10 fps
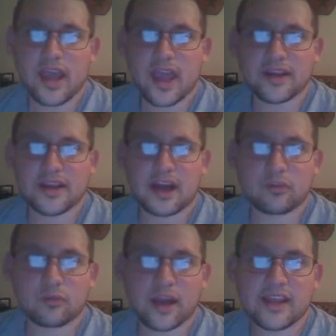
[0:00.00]
and not
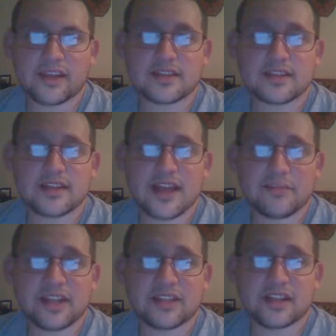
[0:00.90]
raised, that
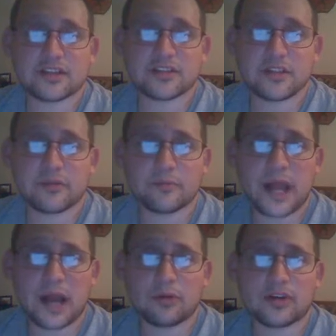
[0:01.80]
means that there's
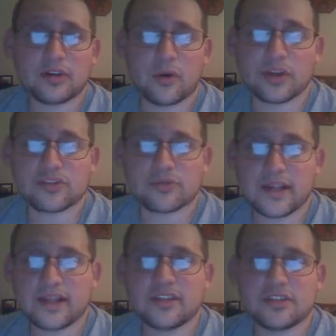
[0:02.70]
power going
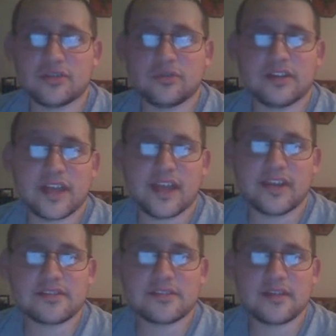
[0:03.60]
directly to the
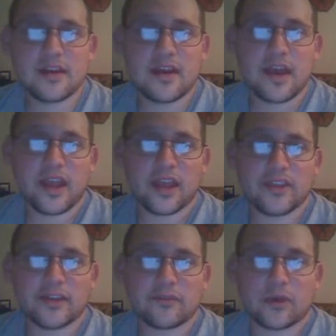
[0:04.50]
case,
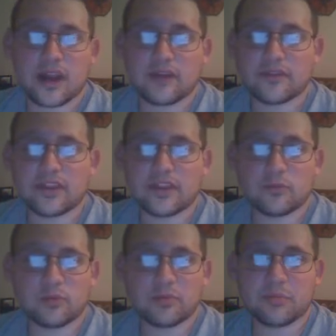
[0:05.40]
and therefore
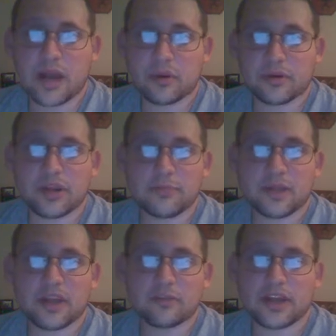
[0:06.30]
everything will be powered up
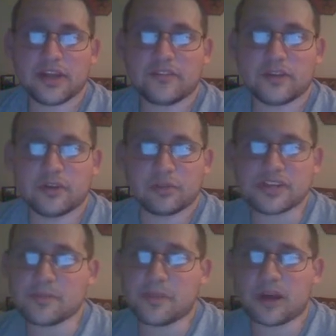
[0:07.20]
and ready for you to
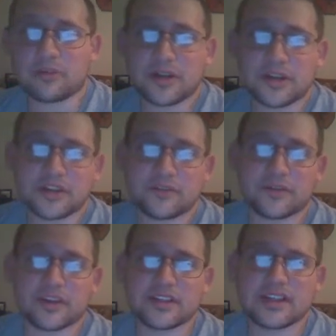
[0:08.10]
press the power button on the
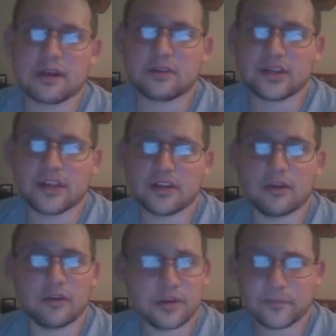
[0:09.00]
front of the tower and get
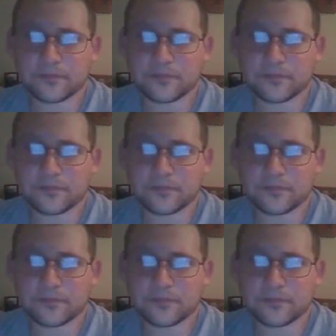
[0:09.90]
going.